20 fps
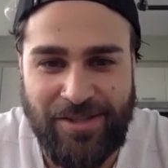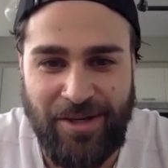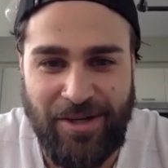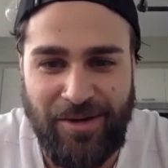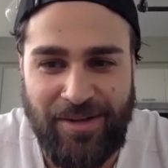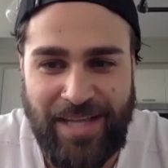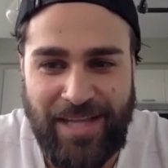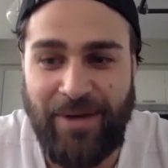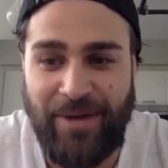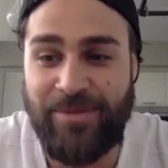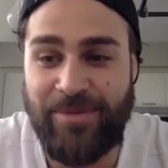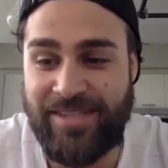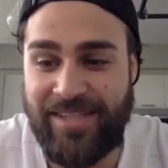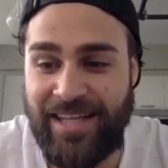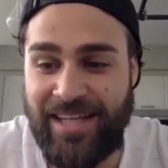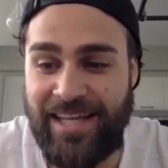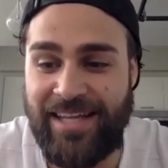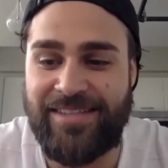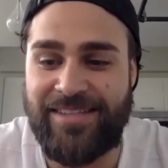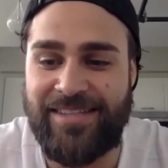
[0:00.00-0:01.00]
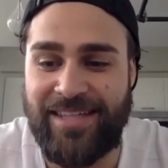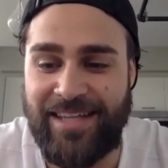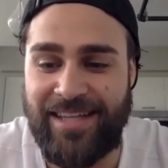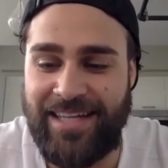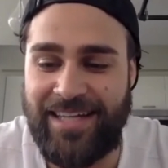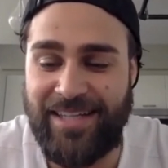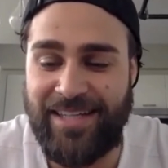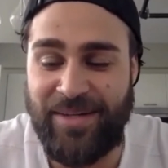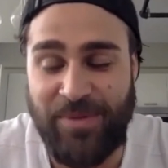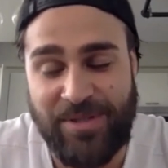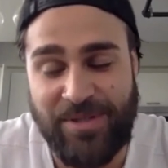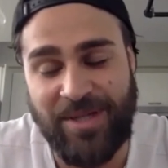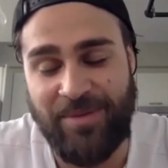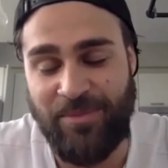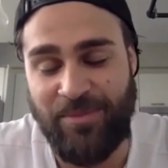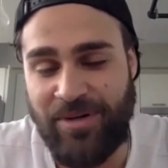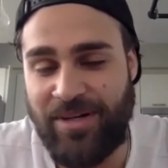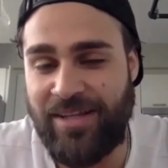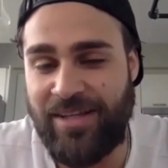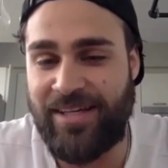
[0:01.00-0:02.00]
So that was the latest thing I did, which I'm
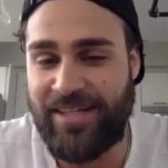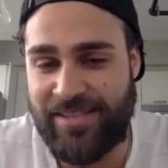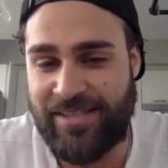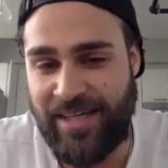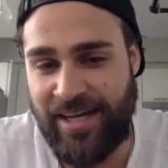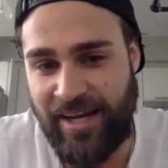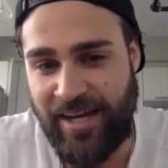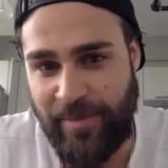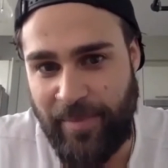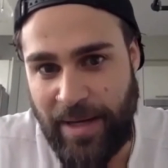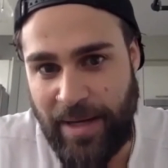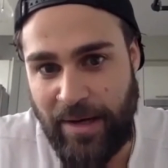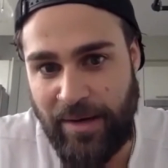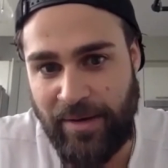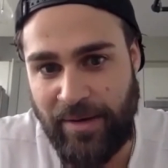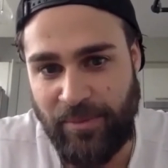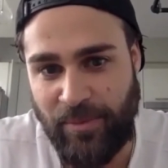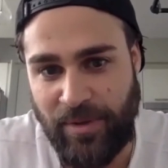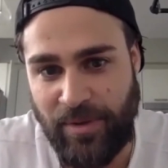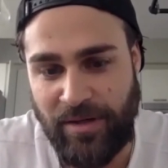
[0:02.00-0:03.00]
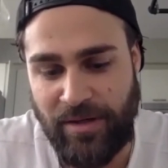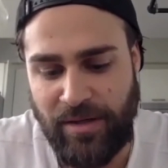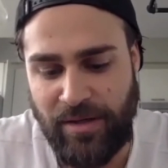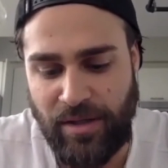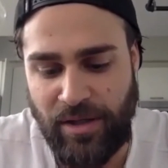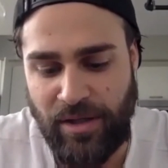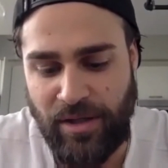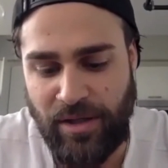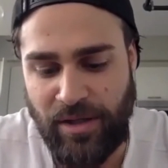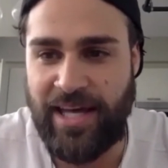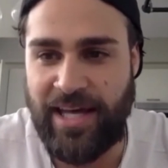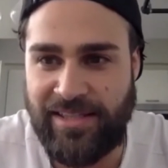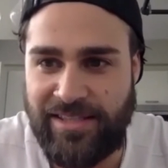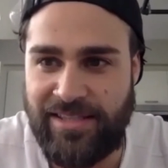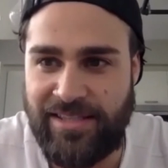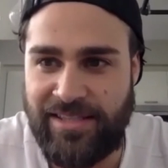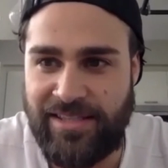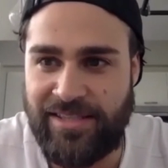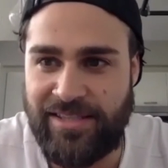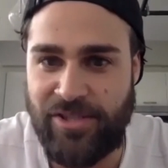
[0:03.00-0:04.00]
really excited about. And we're looking
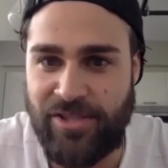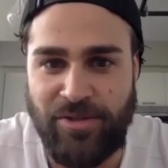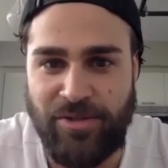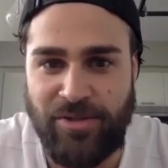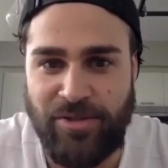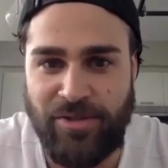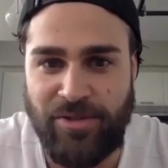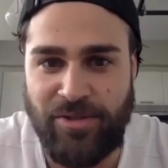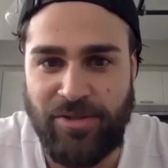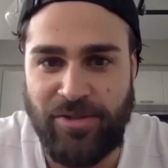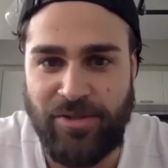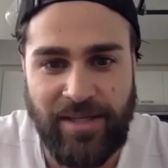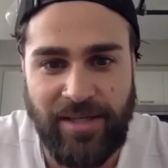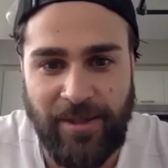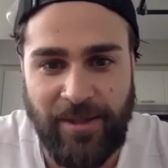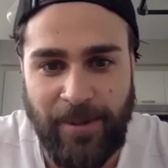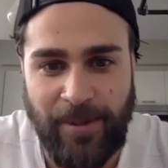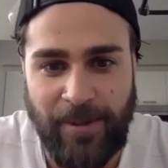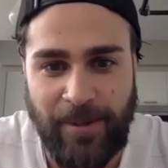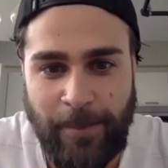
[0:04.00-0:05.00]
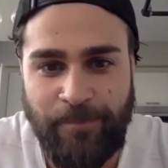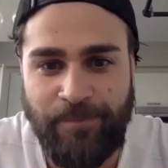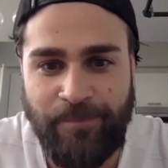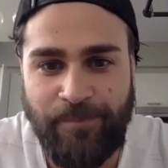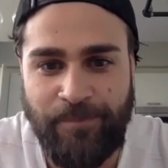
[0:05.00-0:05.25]
at season 2 pretty quick here.